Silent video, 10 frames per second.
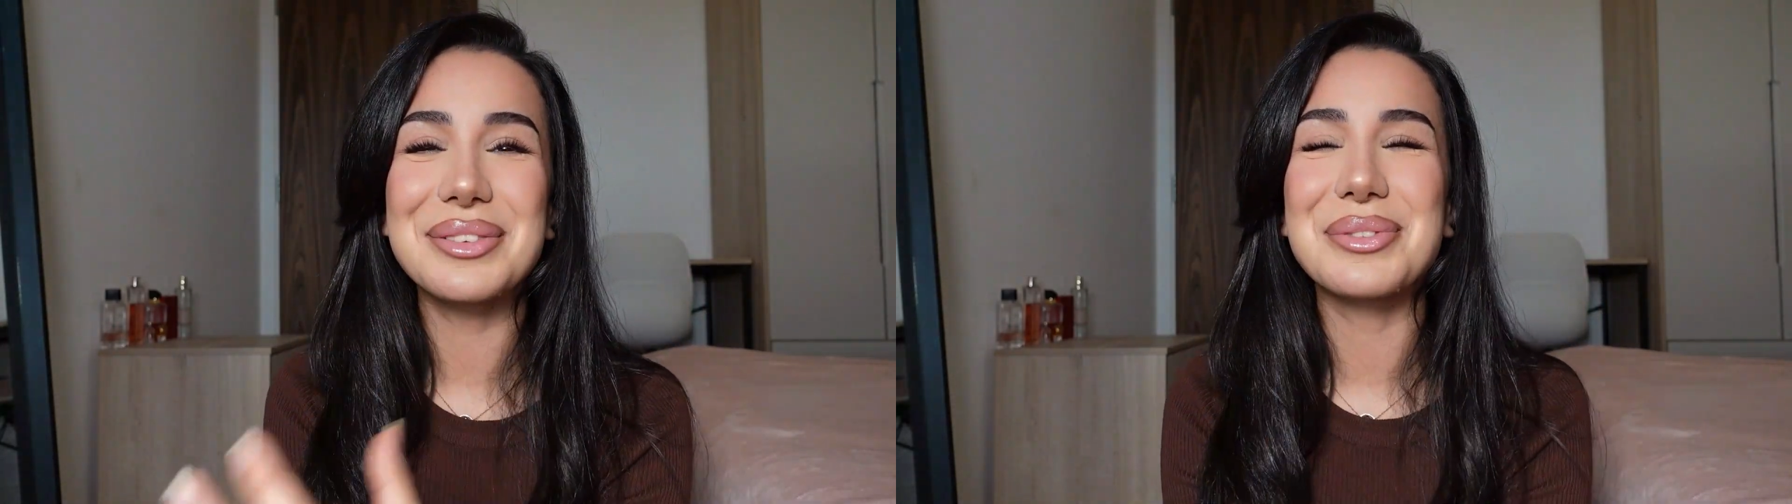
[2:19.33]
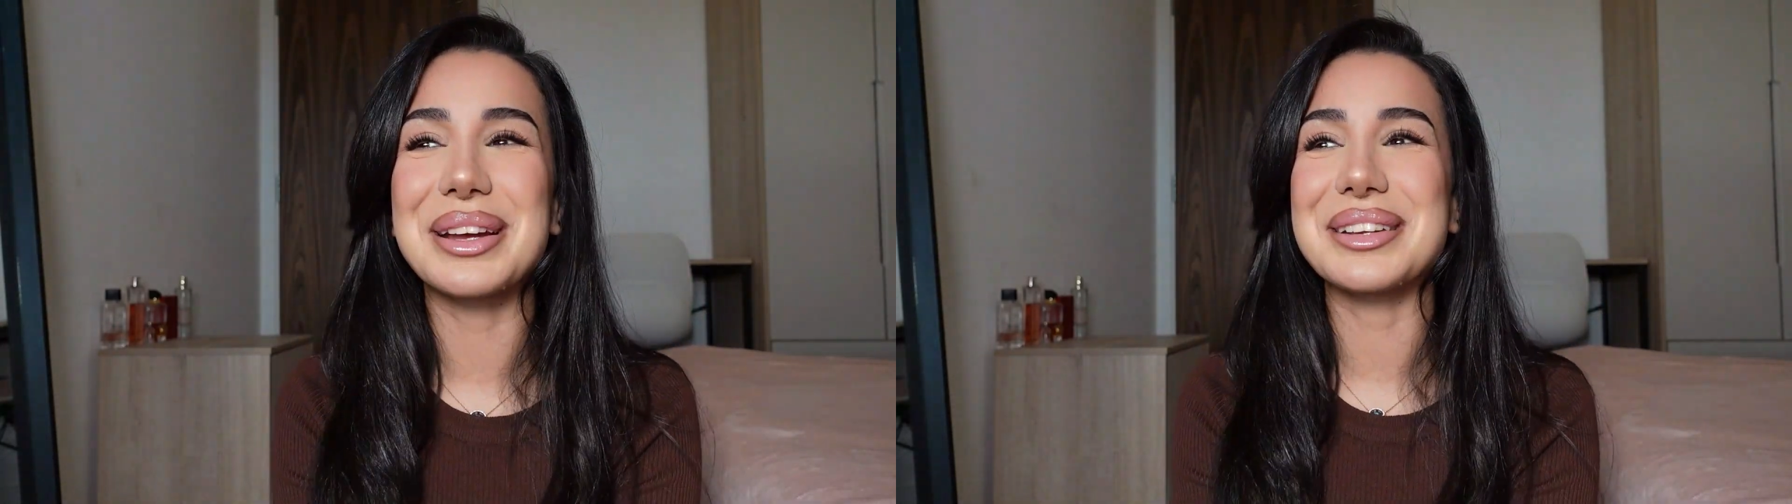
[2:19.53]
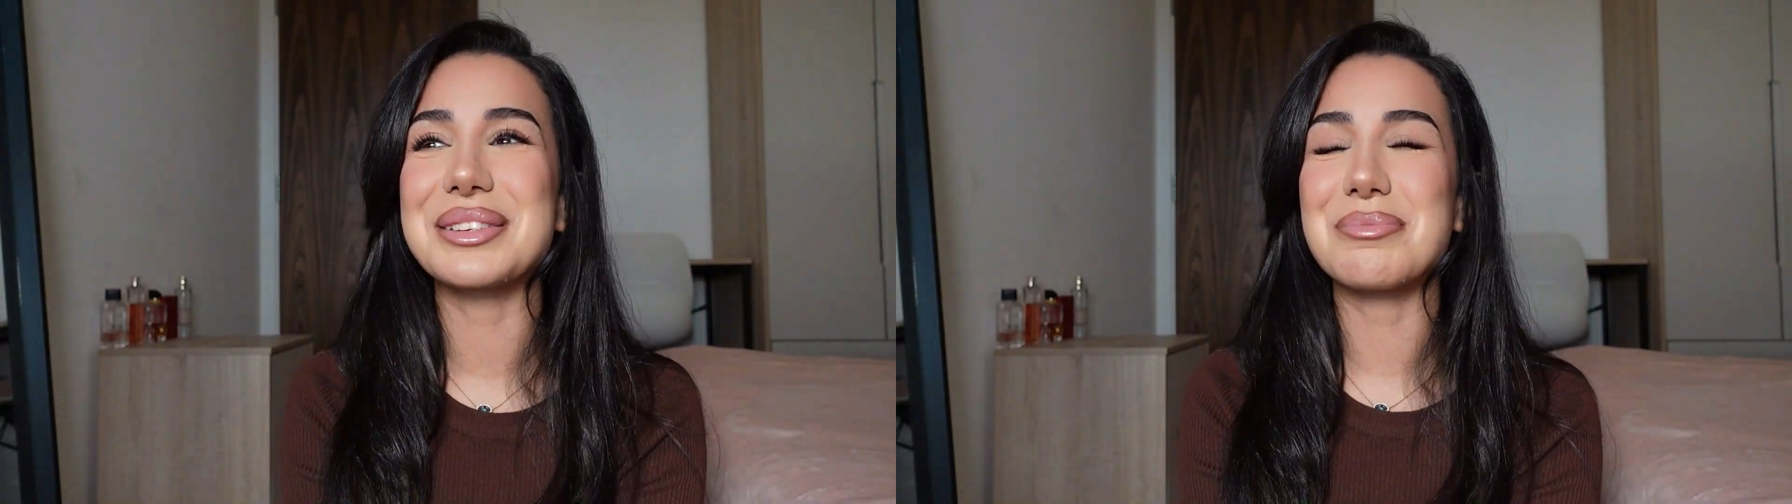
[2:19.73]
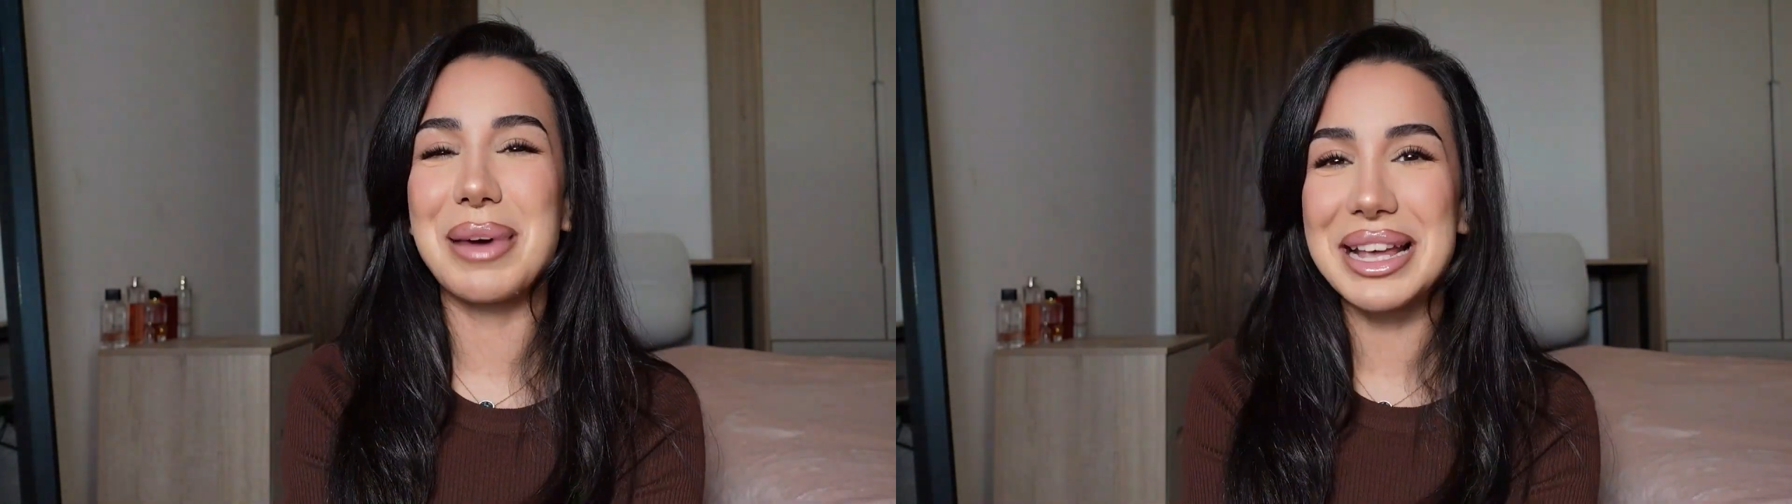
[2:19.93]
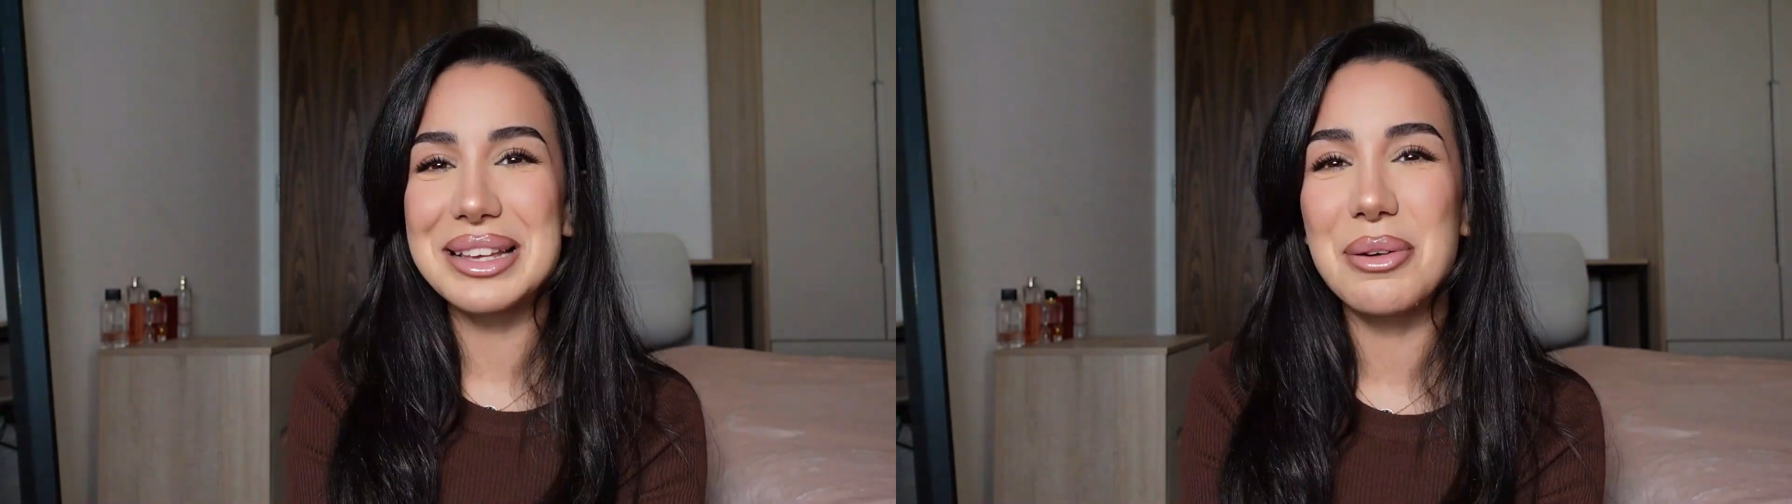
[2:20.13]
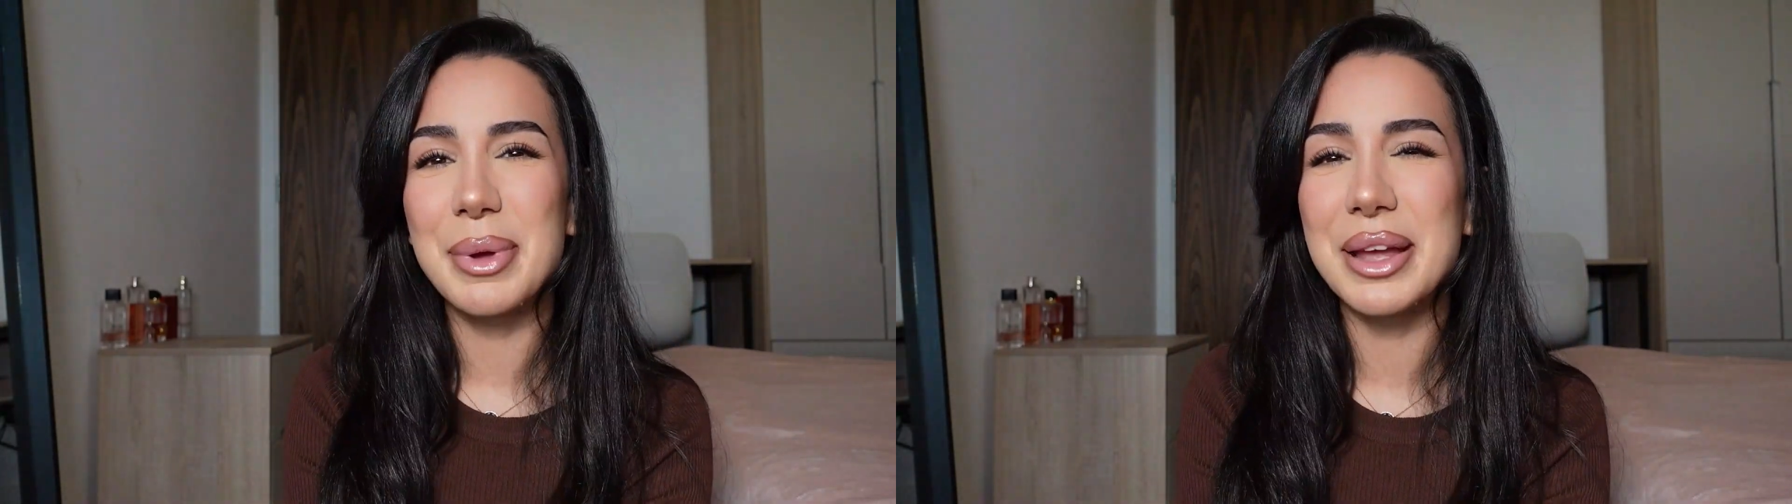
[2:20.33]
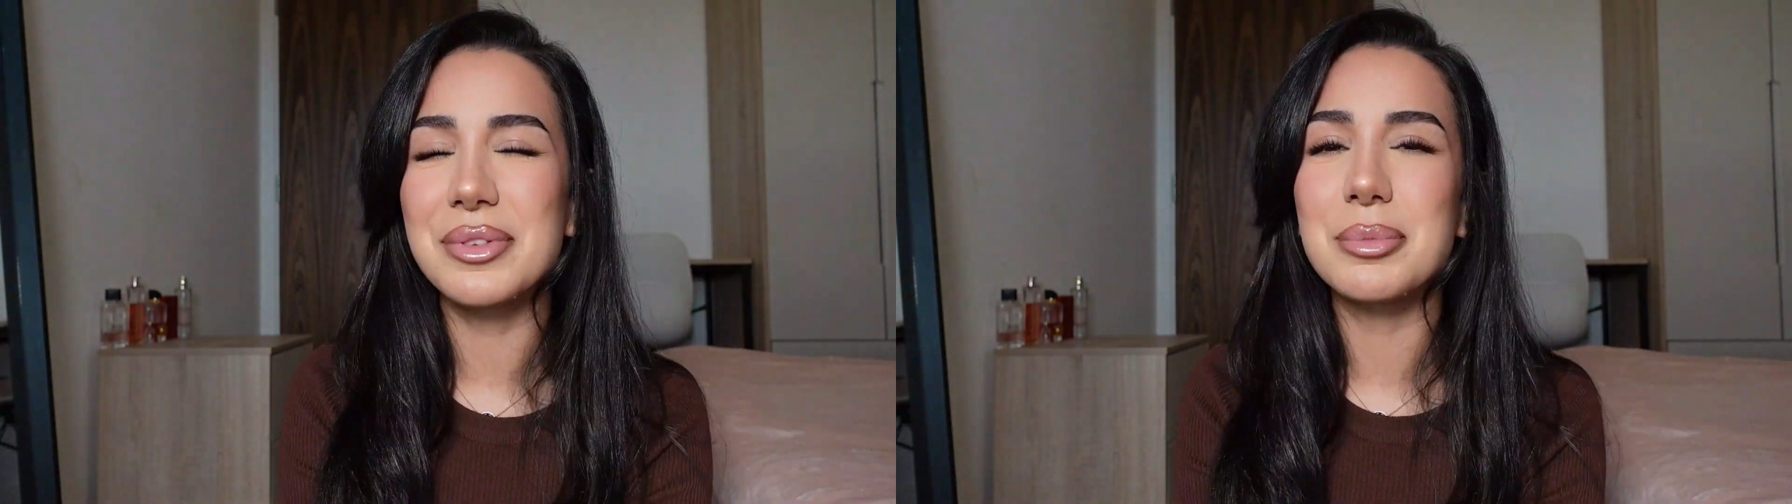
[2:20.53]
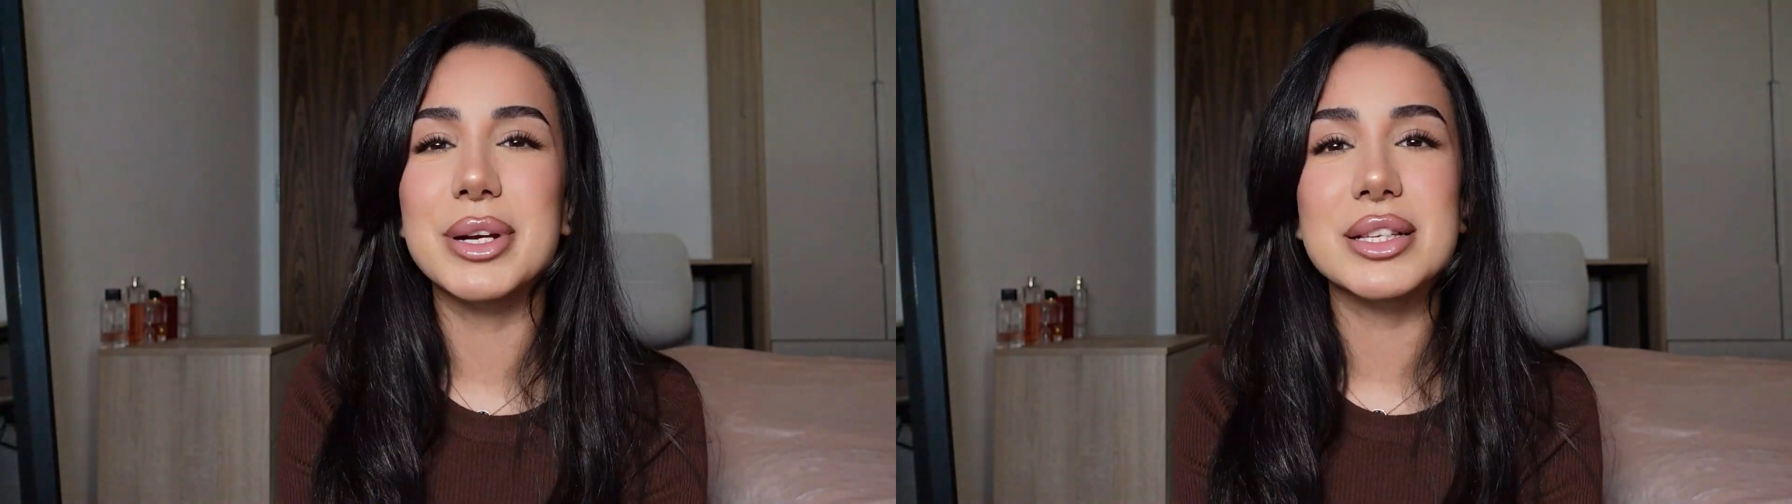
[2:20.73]
which might sound
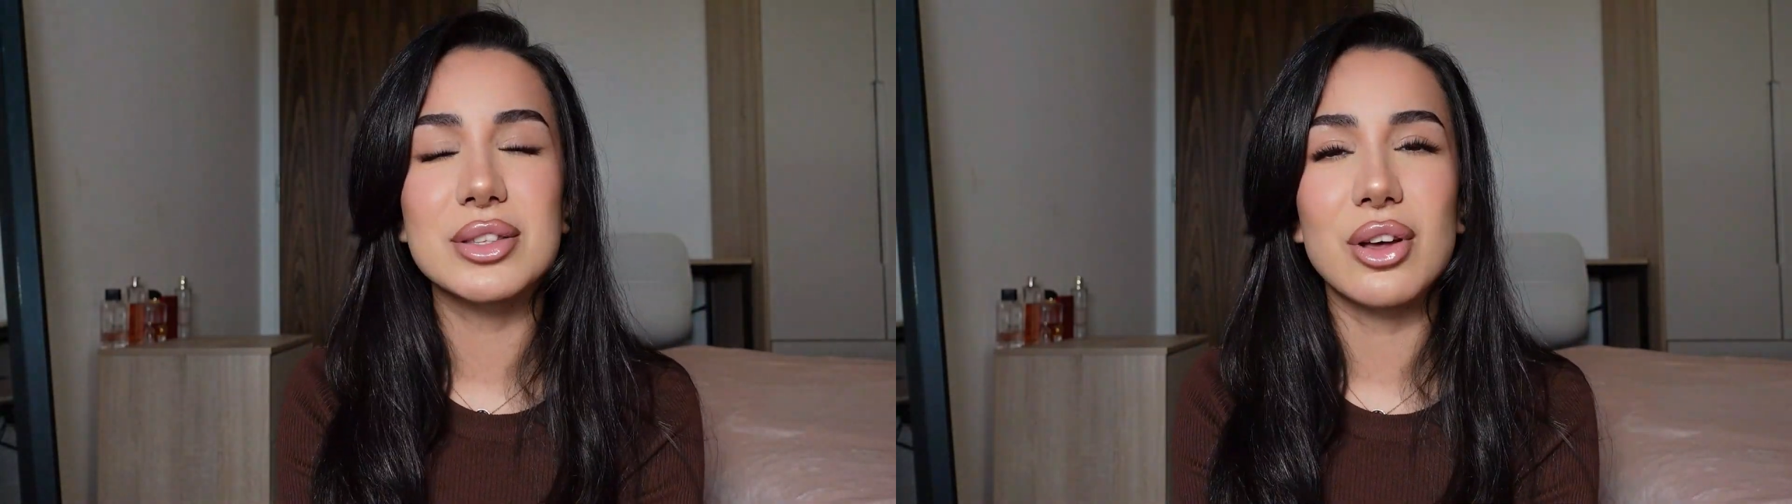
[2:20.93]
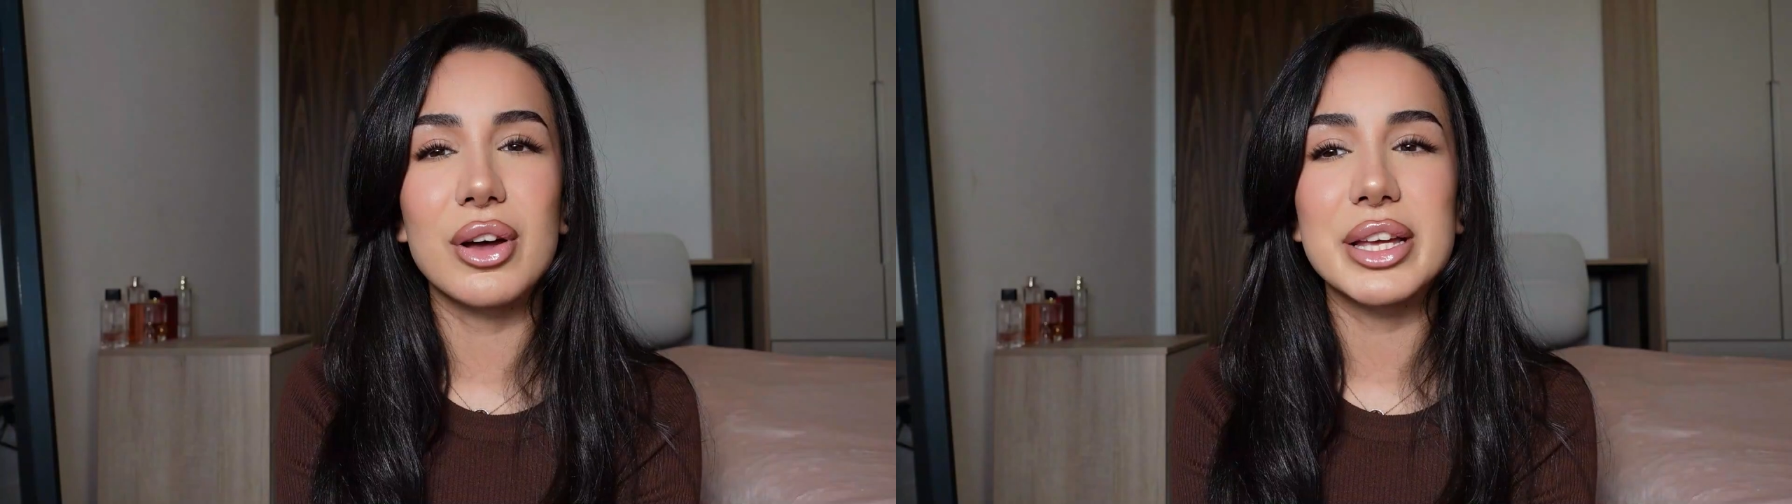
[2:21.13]
painful, but it's not.